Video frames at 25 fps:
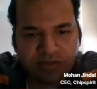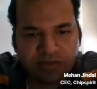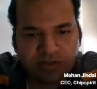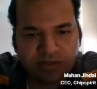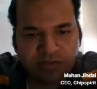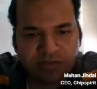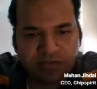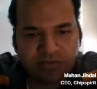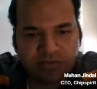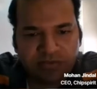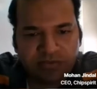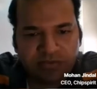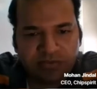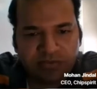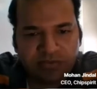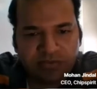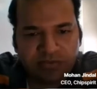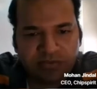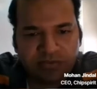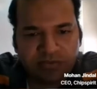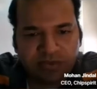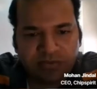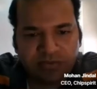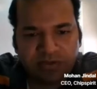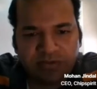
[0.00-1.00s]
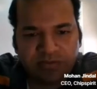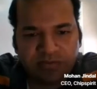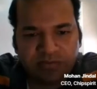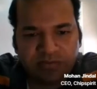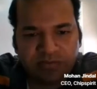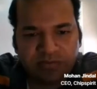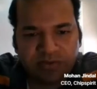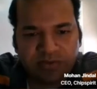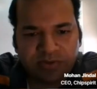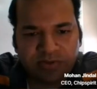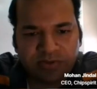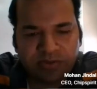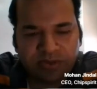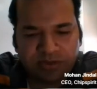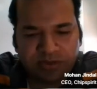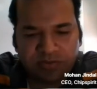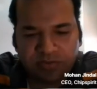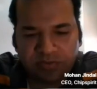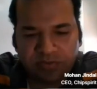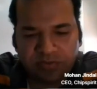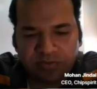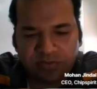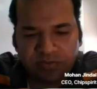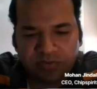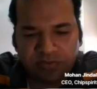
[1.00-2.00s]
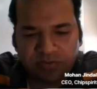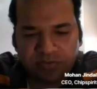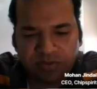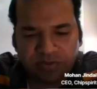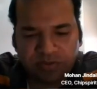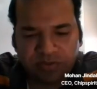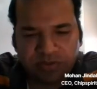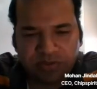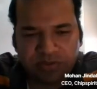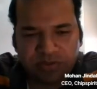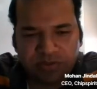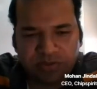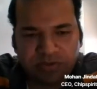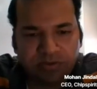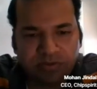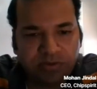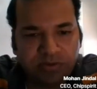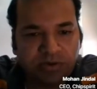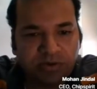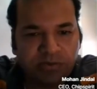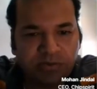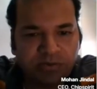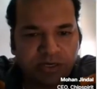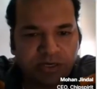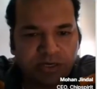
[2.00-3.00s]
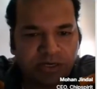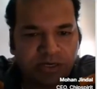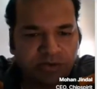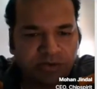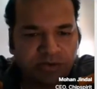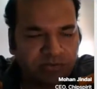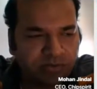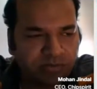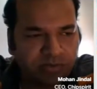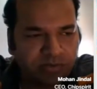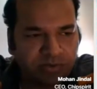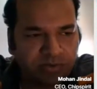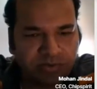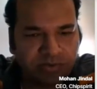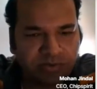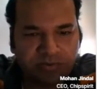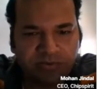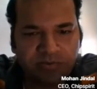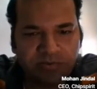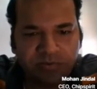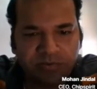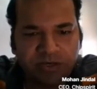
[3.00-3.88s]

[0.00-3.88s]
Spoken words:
thing. So every chip that you use, not the potato chip also.